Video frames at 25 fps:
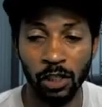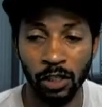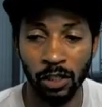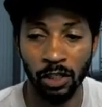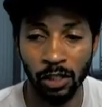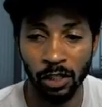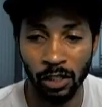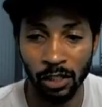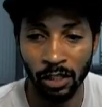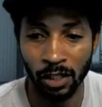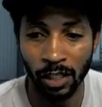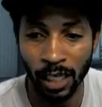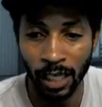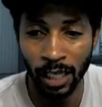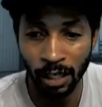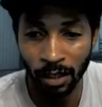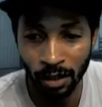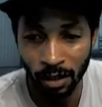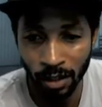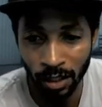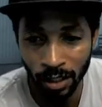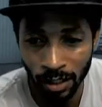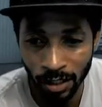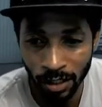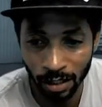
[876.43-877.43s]
The Stinger
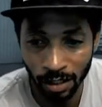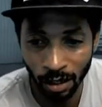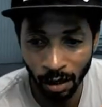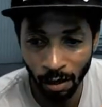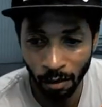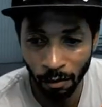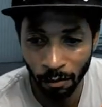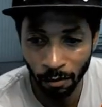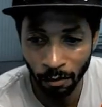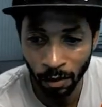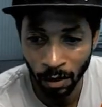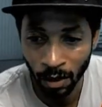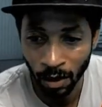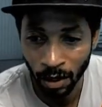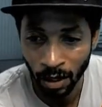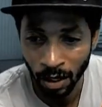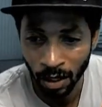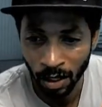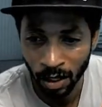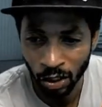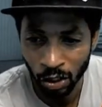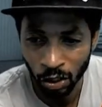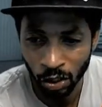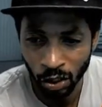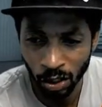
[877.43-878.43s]
itself
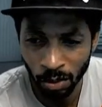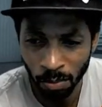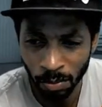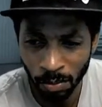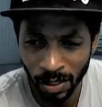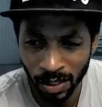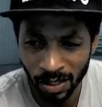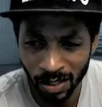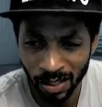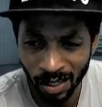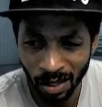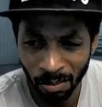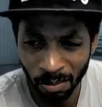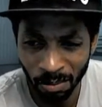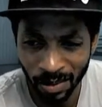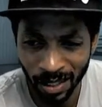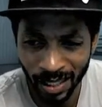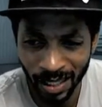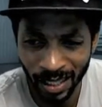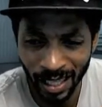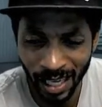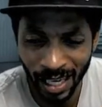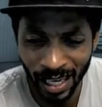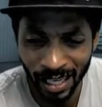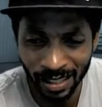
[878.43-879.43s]
should be something
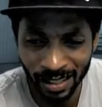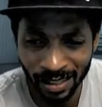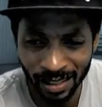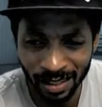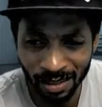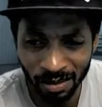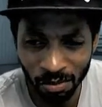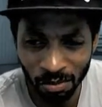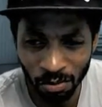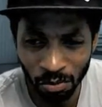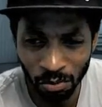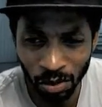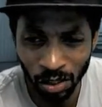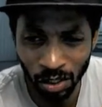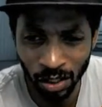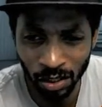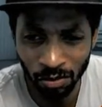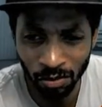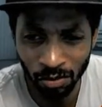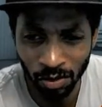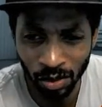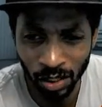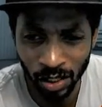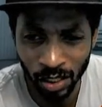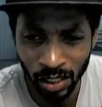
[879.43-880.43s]
that's
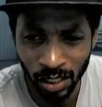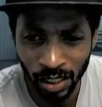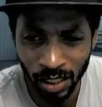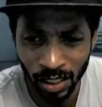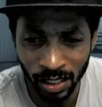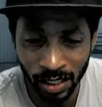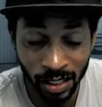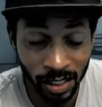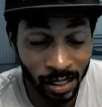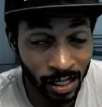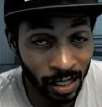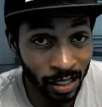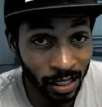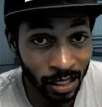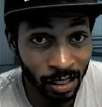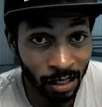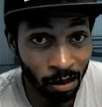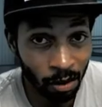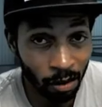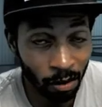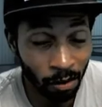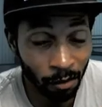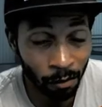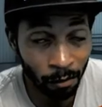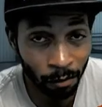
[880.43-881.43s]
really silly
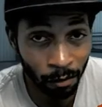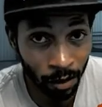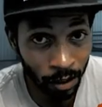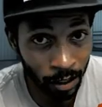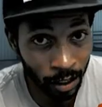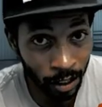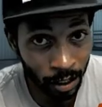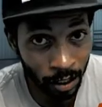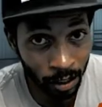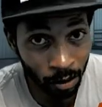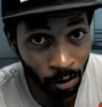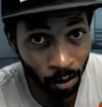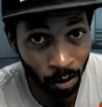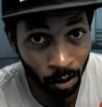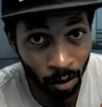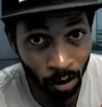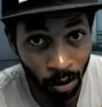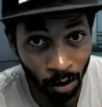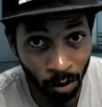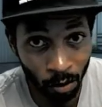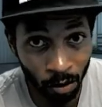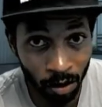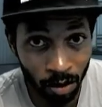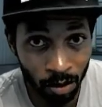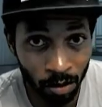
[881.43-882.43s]
or funny, or
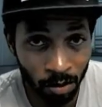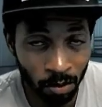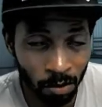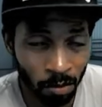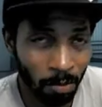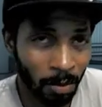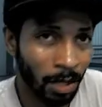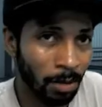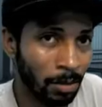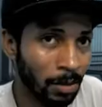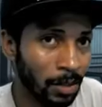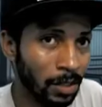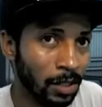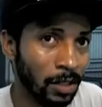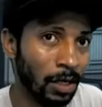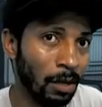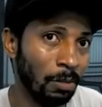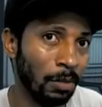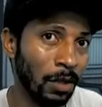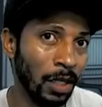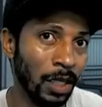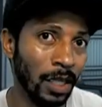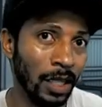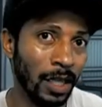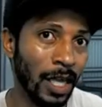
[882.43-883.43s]
maybe
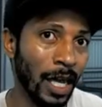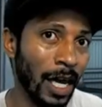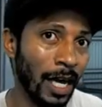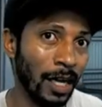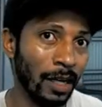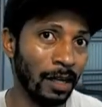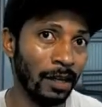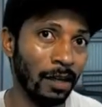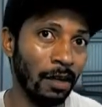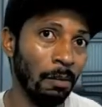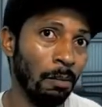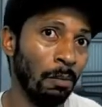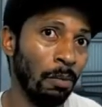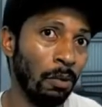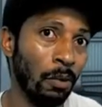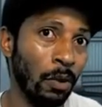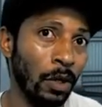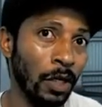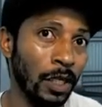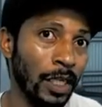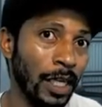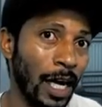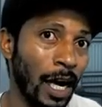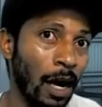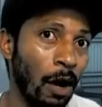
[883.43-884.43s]
something that can point
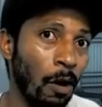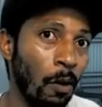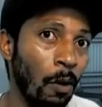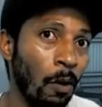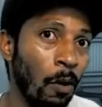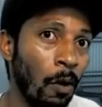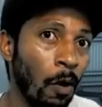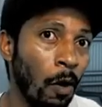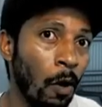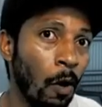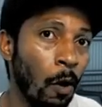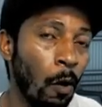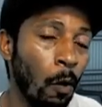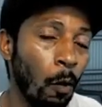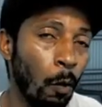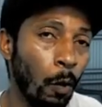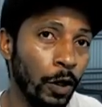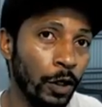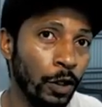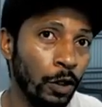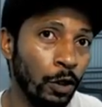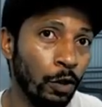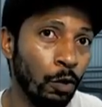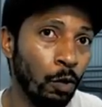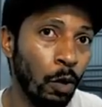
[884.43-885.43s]
out what
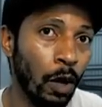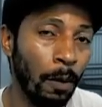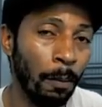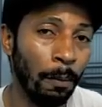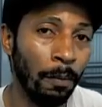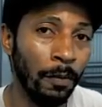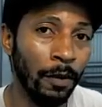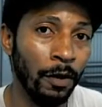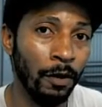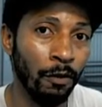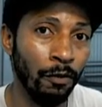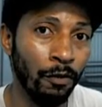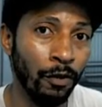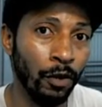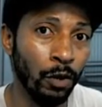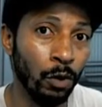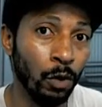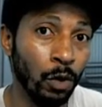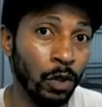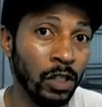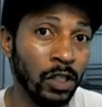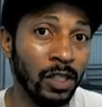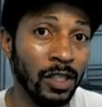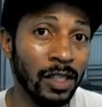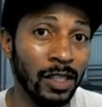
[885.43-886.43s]
you want your
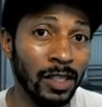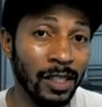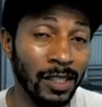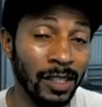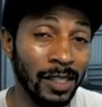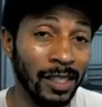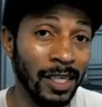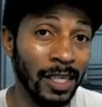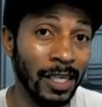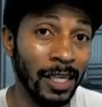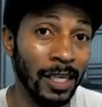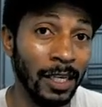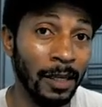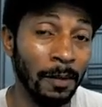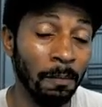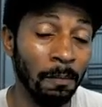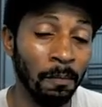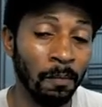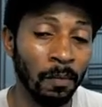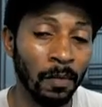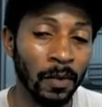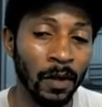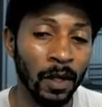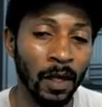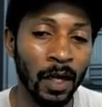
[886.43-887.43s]
viewers to see,
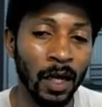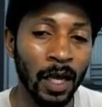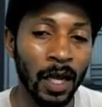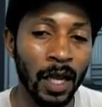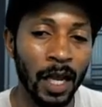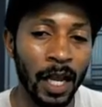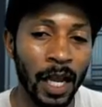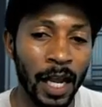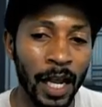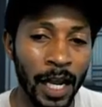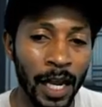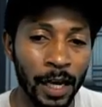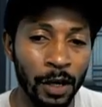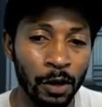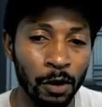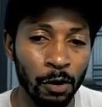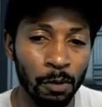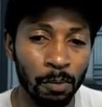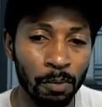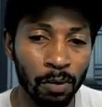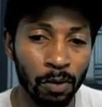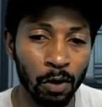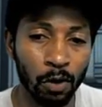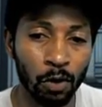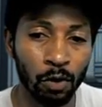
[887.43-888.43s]
and you
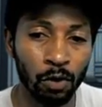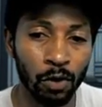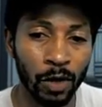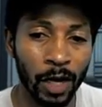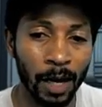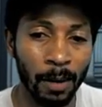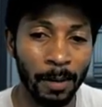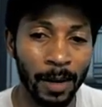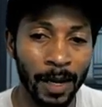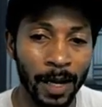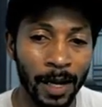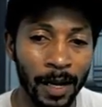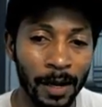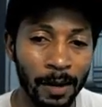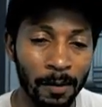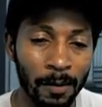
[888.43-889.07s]
program it